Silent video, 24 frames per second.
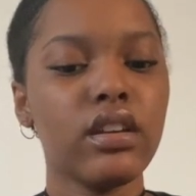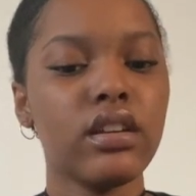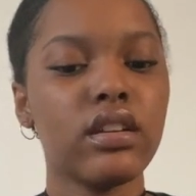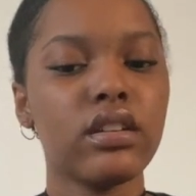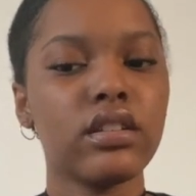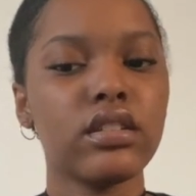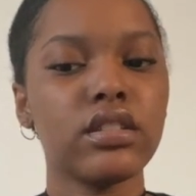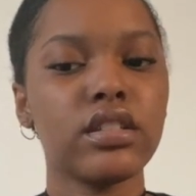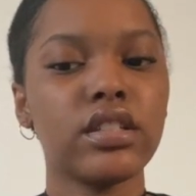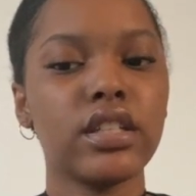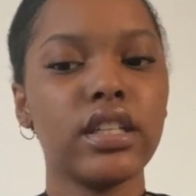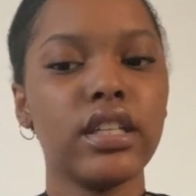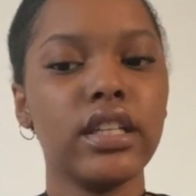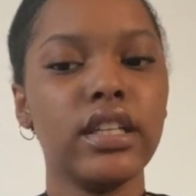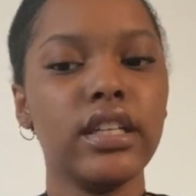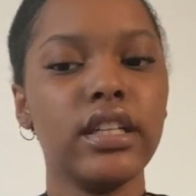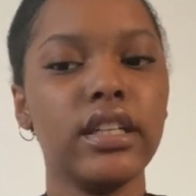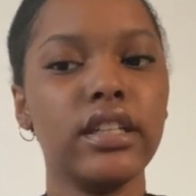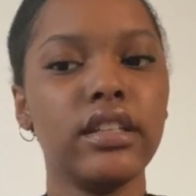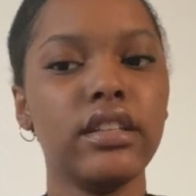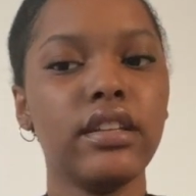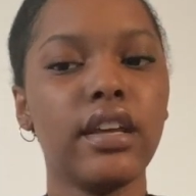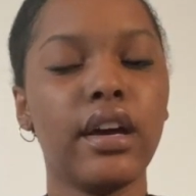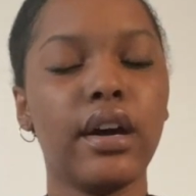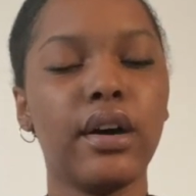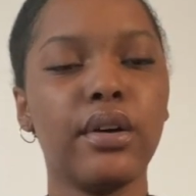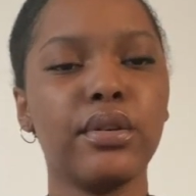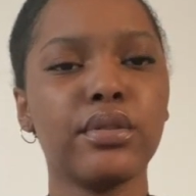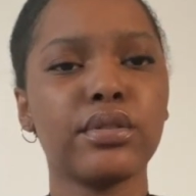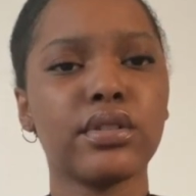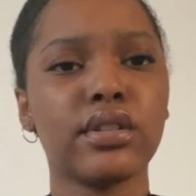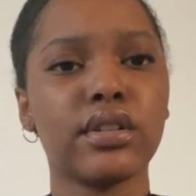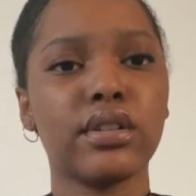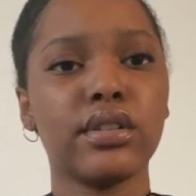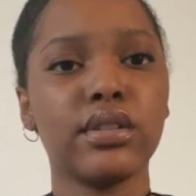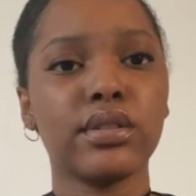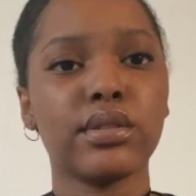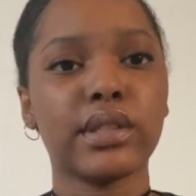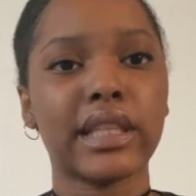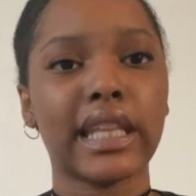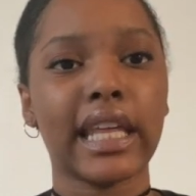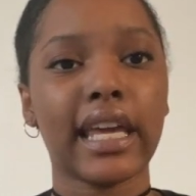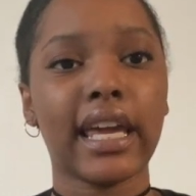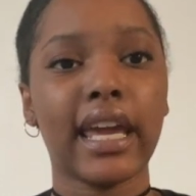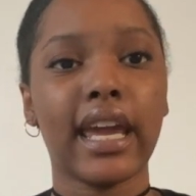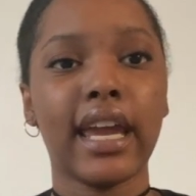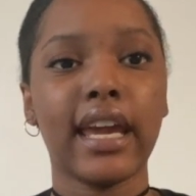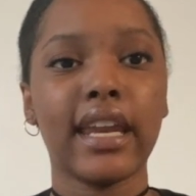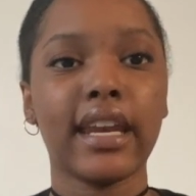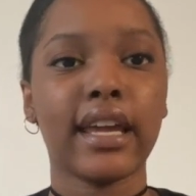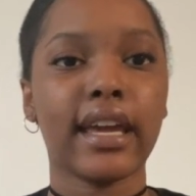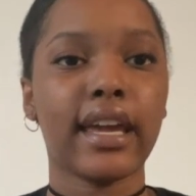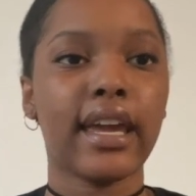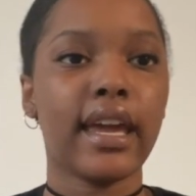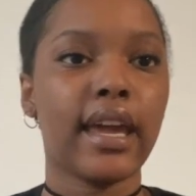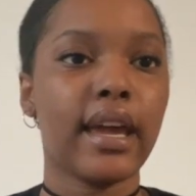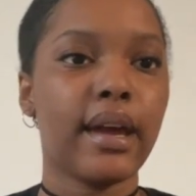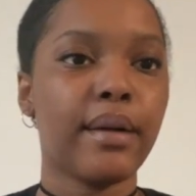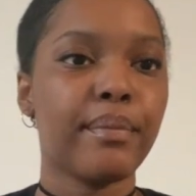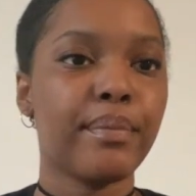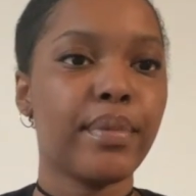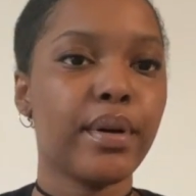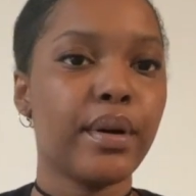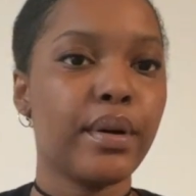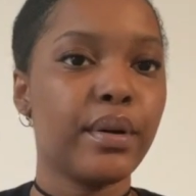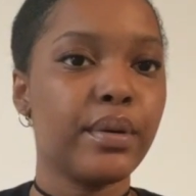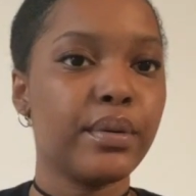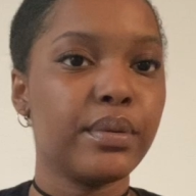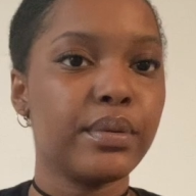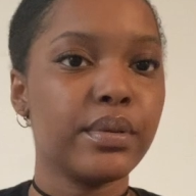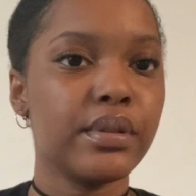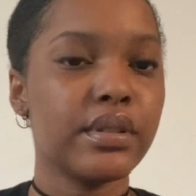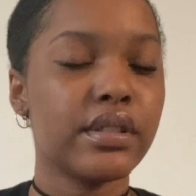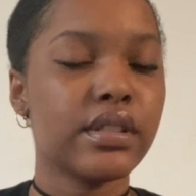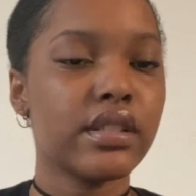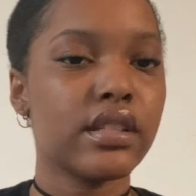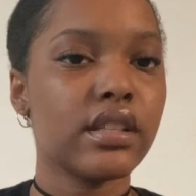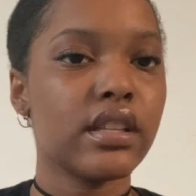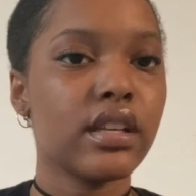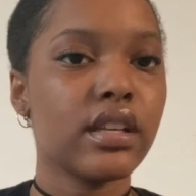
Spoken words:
She tells girls they can and can't post.